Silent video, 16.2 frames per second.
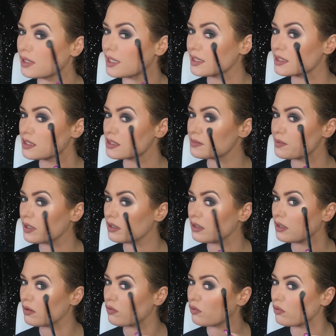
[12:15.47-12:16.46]
I'm just
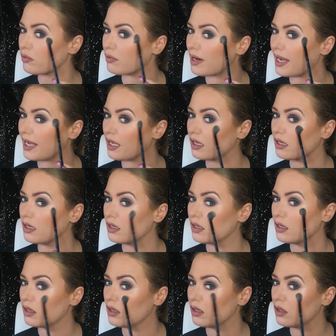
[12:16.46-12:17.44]
putting it right
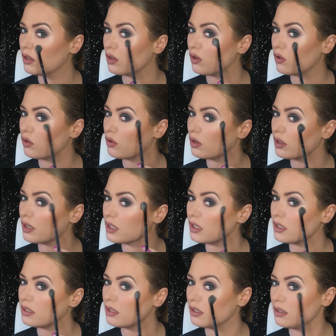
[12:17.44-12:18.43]

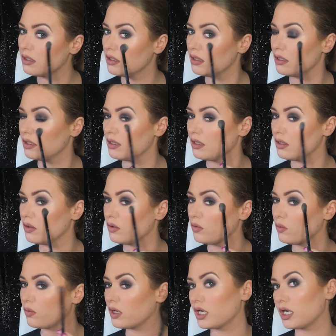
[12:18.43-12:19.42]
on
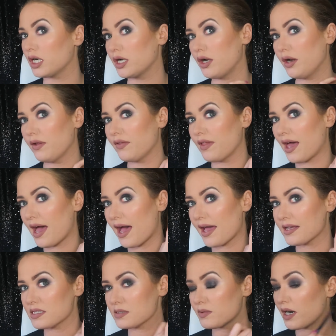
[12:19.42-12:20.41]
where the
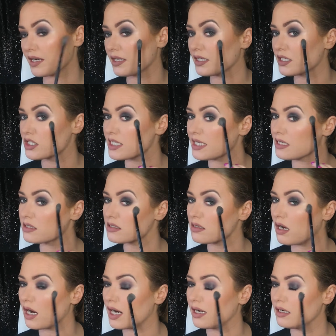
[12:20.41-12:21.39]
highest part of your cheeks
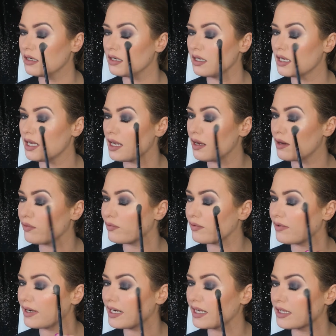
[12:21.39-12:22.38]
are. It
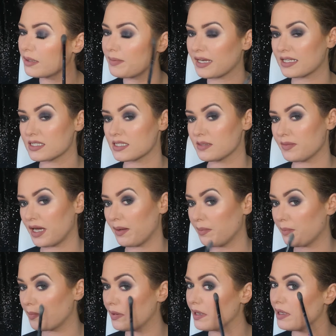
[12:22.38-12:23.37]
really picks them up.